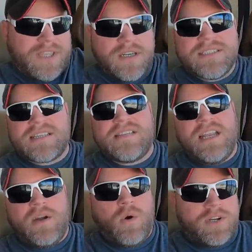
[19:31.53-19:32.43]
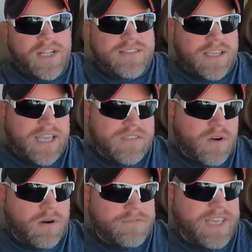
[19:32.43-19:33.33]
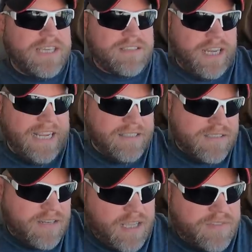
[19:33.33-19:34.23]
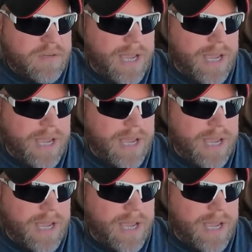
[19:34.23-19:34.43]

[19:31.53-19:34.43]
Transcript: but there is a city ordinance against RVs in the city of